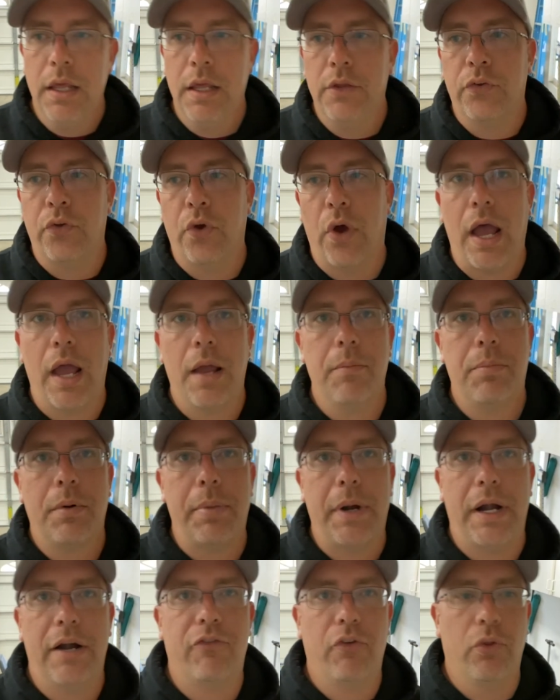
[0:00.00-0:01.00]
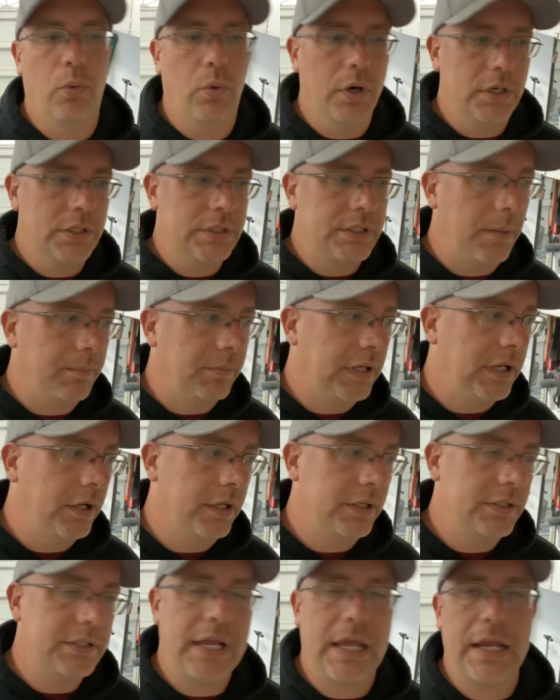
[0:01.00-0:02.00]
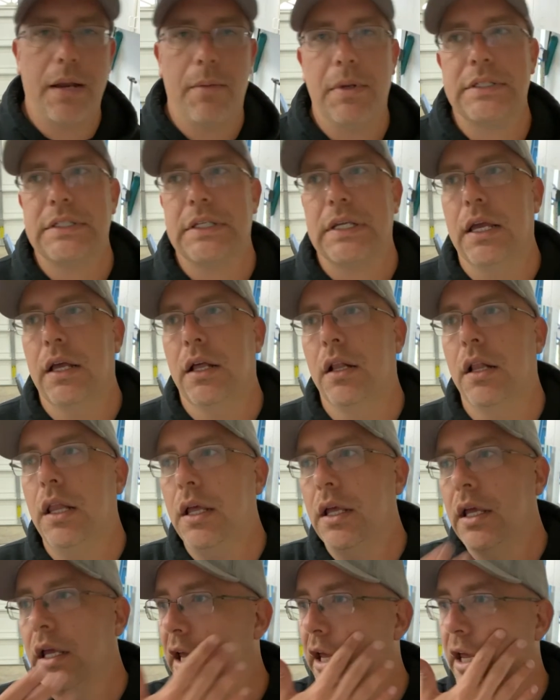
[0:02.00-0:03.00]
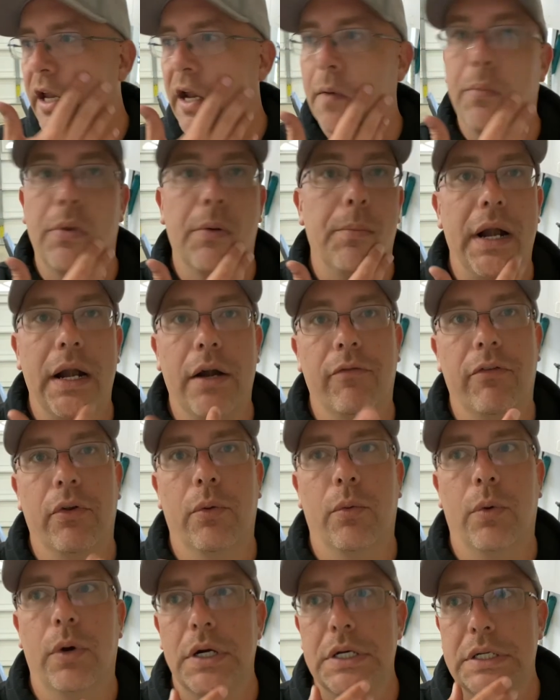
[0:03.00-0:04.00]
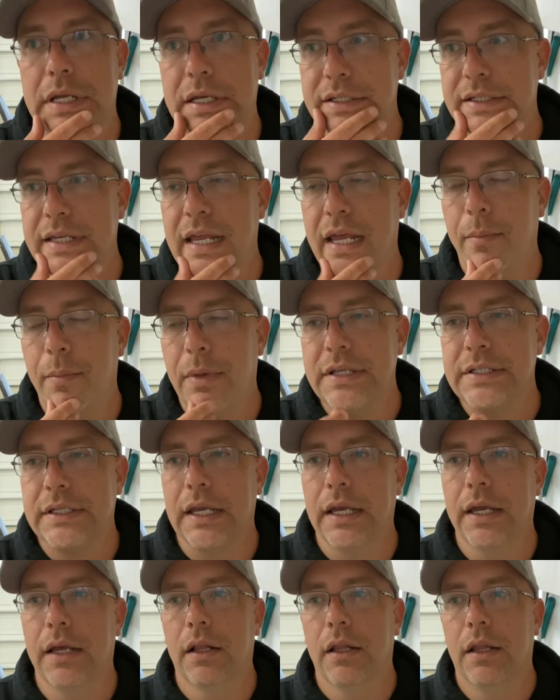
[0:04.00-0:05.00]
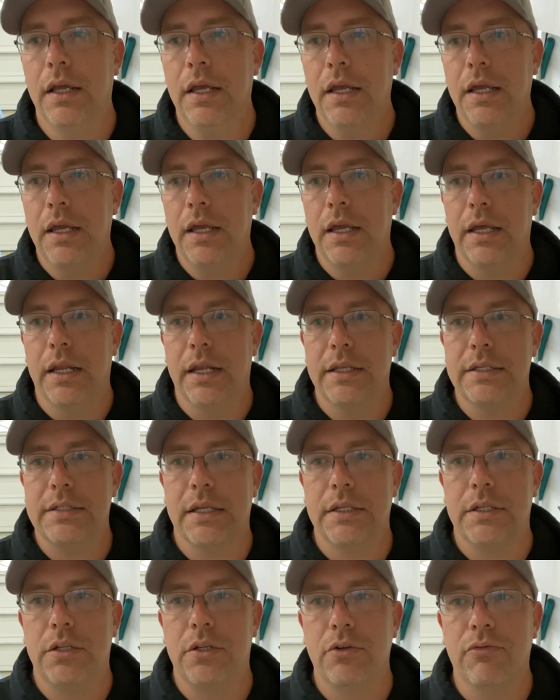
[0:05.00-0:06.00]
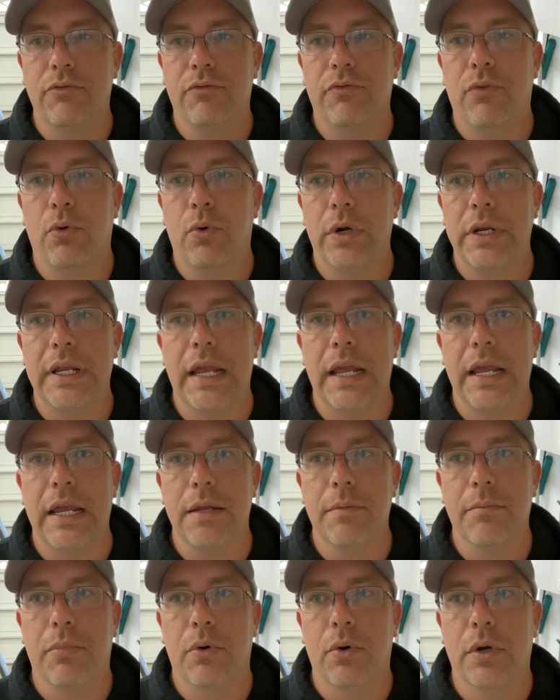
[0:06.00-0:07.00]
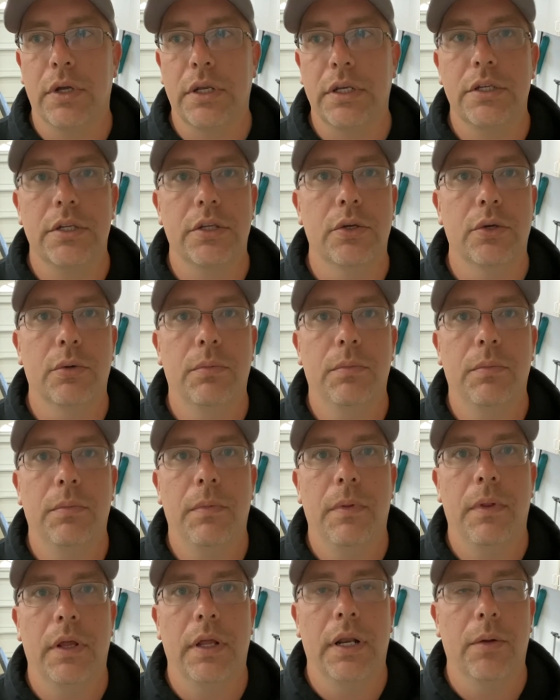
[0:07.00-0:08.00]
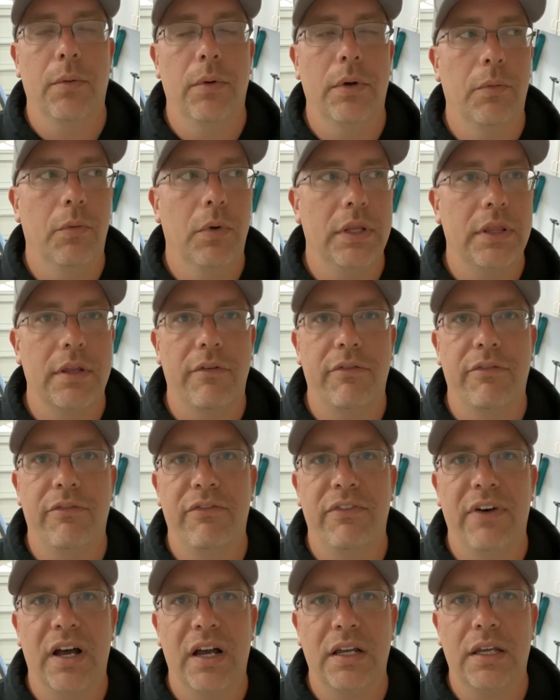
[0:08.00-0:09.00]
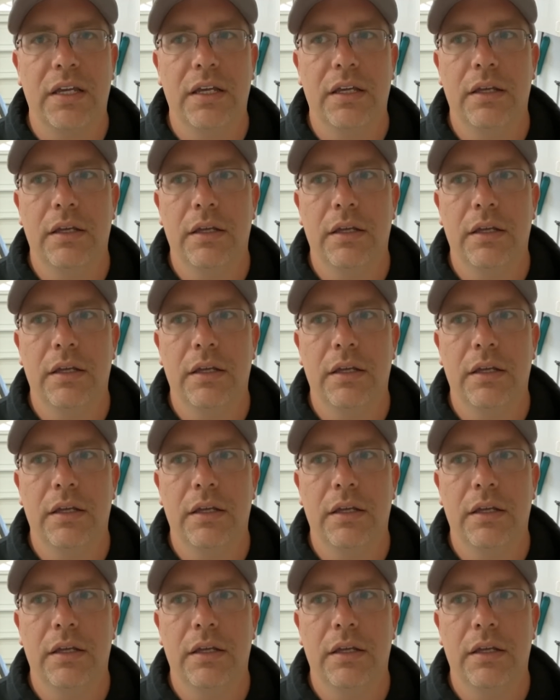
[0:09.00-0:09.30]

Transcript: So I prepare for the worst. I'm going to stand on my scale and I'm preparing for the worst. I stand on my scale and it said 248.2. And I went, what the fuck?